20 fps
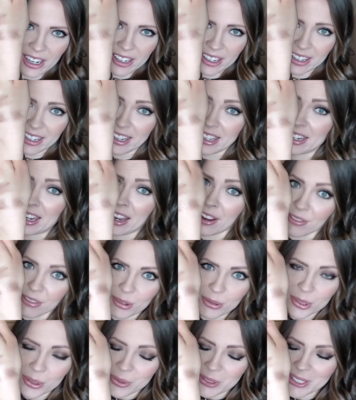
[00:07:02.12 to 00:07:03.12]
and again,
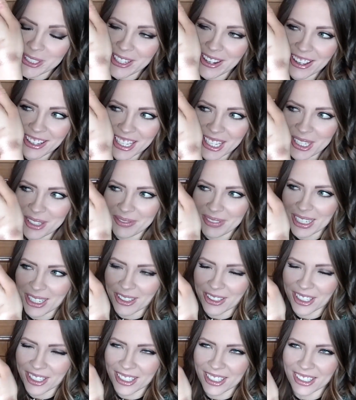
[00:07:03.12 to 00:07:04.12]
everyone was talking
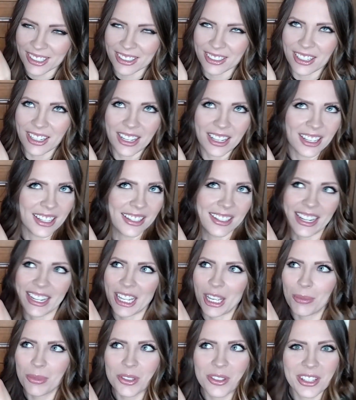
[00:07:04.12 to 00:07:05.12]
about it and I
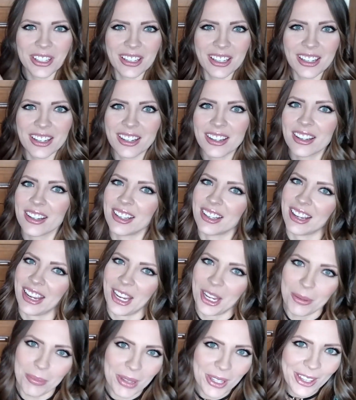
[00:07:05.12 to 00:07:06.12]
kept thinking it
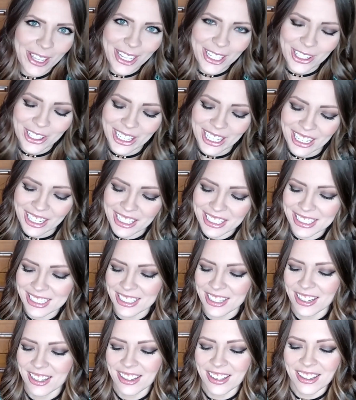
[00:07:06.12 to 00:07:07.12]
can't be that great,
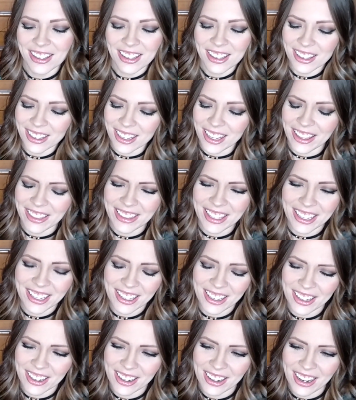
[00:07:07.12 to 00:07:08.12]
and
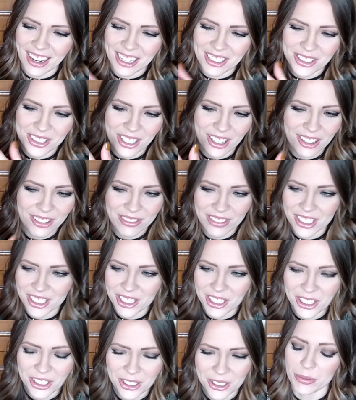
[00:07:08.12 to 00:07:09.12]
then I saw a
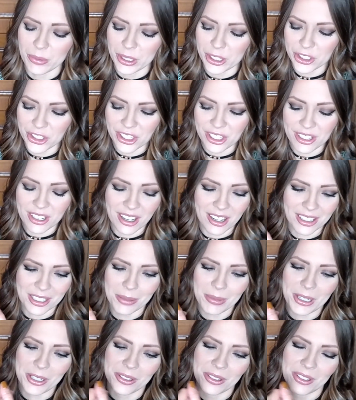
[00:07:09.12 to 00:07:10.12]
video where she talked
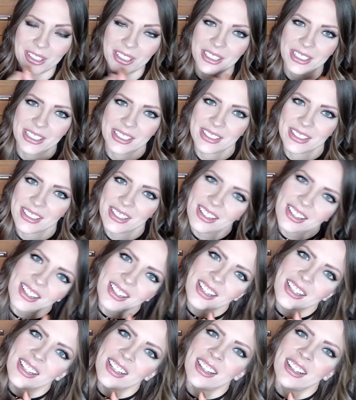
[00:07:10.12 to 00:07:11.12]
about this
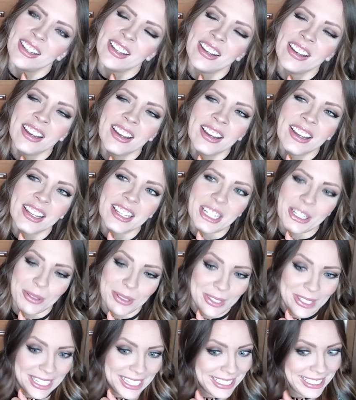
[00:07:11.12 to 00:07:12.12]
and I
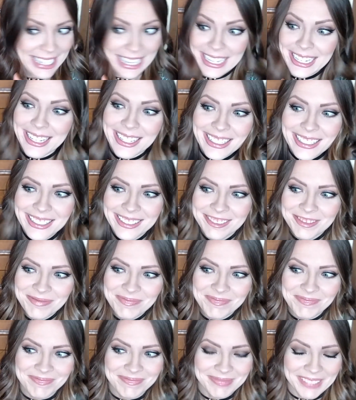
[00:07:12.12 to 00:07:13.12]
was like, dang it,
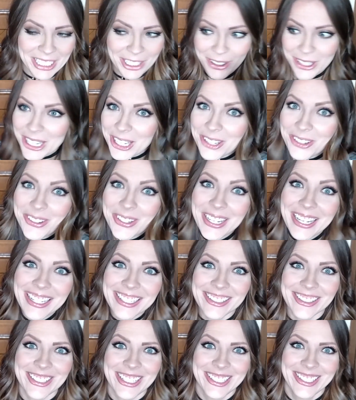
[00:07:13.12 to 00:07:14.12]
here I go
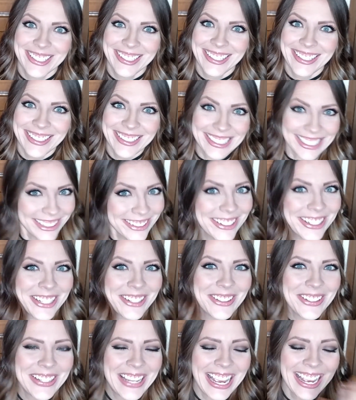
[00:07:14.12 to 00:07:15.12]
again, Jessica, here I
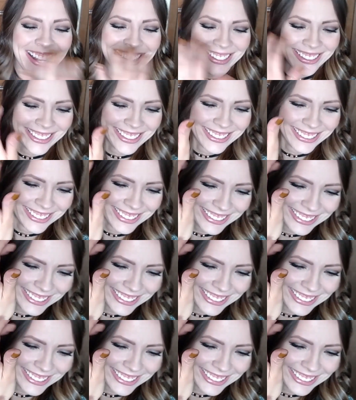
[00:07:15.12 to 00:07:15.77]
go again.